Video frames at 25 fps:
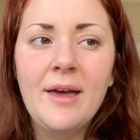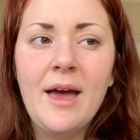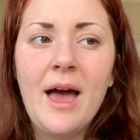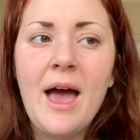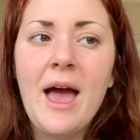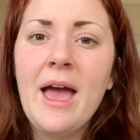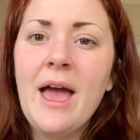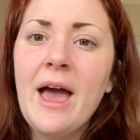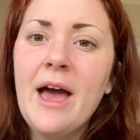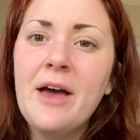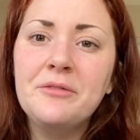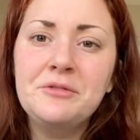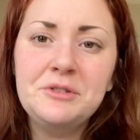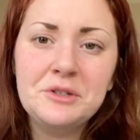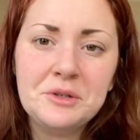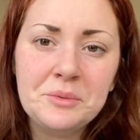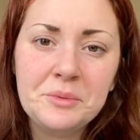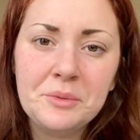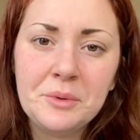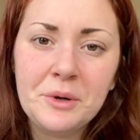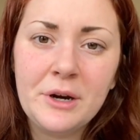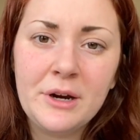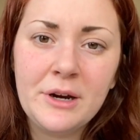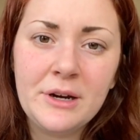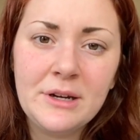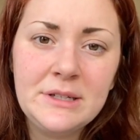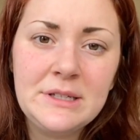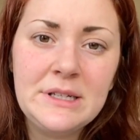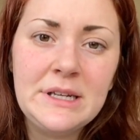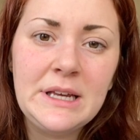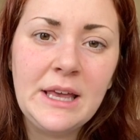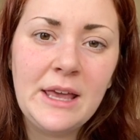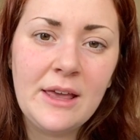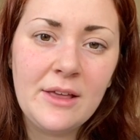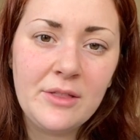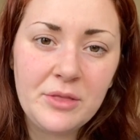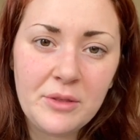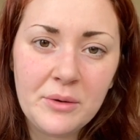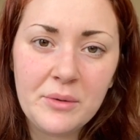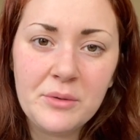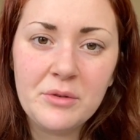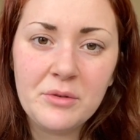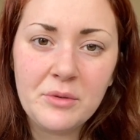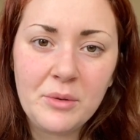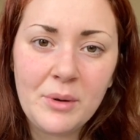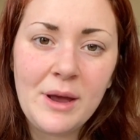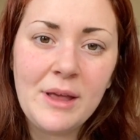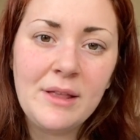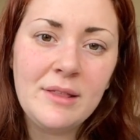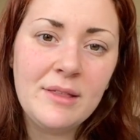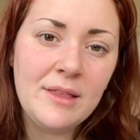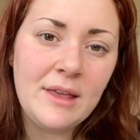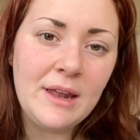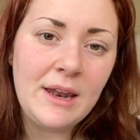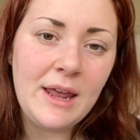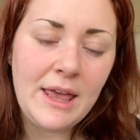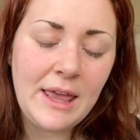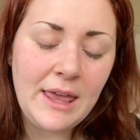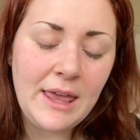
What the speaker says: I have to work to get those grades that I